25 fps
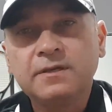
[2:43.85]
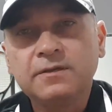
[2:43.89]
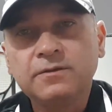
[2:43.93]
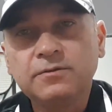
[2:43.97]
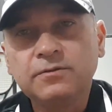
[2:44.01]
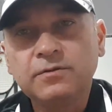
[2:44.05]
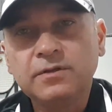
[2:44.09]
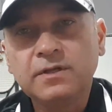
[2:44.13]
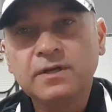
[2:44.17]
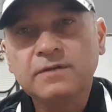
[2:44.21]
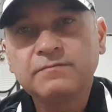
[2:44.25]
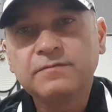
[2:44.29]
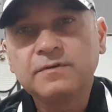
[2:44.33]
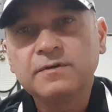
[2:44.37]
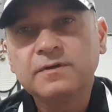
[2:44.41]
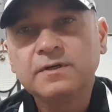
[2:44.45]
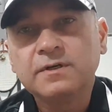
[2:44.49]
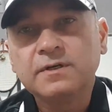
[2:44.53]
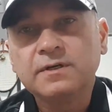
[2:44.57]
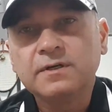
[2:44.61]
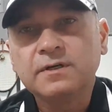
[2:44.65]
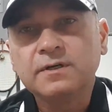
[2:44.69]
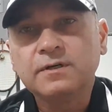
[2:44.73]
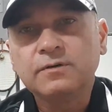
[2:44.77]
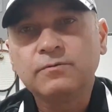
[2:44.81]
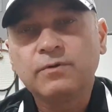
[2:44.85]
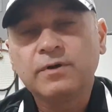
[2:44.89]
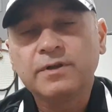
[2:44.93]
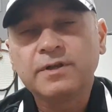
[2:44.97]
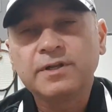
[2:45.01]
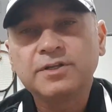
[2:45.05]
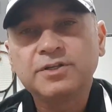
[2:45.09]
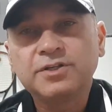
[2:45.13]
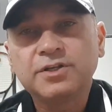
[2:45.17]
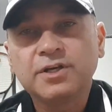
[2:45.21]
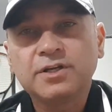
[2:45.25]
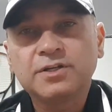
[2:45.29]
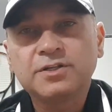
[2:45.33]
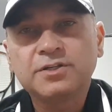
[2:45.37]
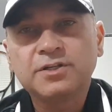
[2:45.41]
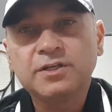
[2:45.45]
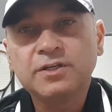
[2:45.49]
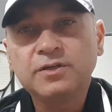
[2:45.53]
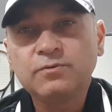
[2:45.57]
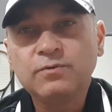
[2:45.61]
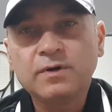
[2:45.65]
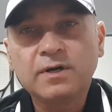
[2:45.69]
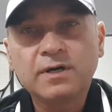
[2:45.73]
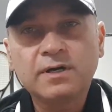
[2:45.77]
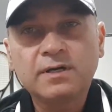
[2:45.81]
You never want to judge
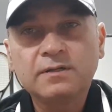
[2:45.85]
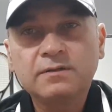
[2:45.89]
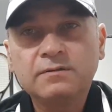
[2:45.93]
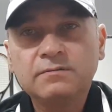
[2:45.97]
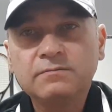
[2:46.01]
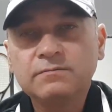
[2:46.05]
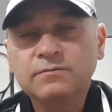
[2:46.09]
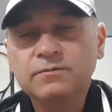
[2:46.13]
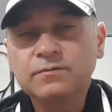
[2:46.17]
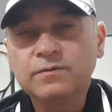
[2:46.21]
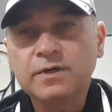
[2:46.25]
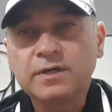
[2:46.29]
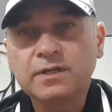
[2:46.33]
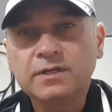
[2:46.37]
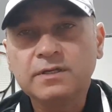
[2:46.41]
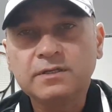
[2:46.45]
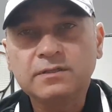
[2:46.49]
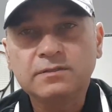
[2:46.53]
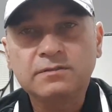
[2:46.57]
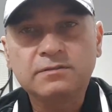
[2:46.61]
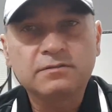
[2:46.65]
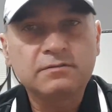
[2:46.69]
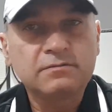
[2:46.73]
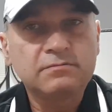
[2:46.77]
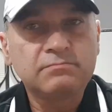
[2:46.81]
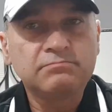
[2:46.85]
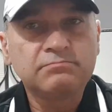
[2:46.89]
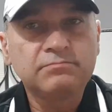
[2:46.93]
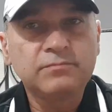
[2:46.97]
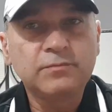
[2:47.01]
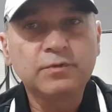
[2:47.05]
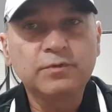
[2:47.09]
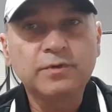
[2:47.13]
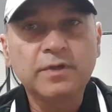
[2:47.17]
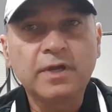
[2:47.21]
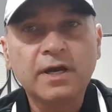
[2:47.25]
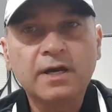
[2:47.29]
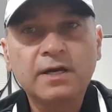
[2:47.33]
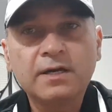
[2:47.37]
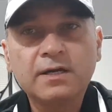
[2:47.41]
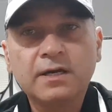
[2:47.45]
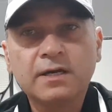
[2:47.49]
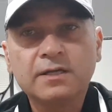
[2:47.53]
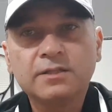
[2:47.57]
anyone when it's too young.